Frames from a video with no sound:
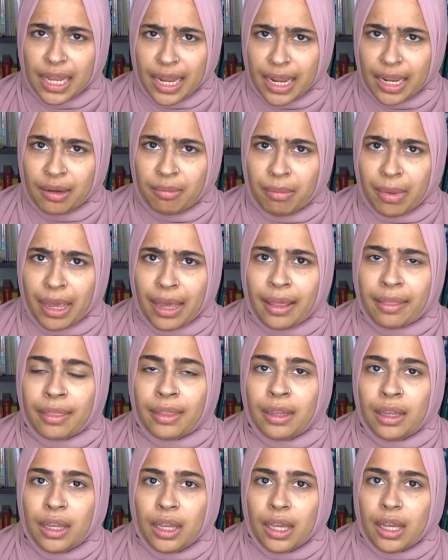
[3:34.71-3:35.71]
and math,
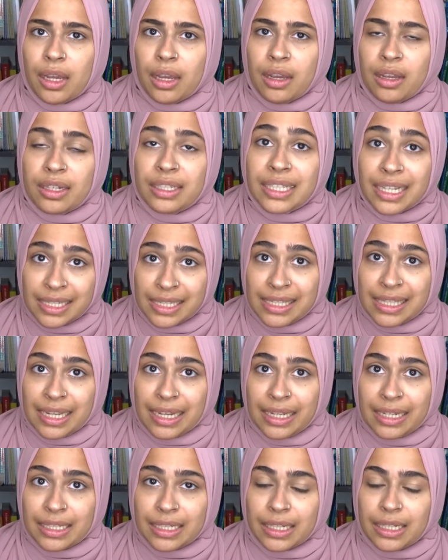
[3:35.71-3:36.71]
does
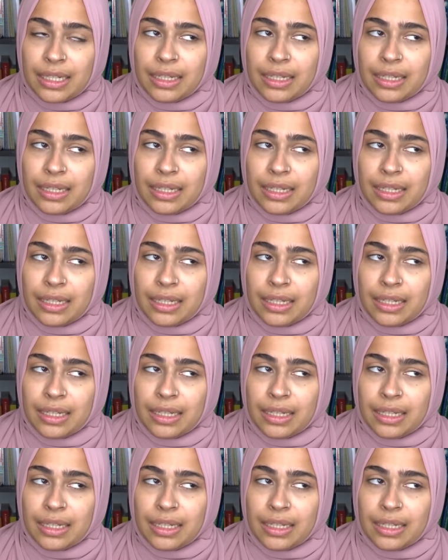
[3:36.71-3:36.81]
that.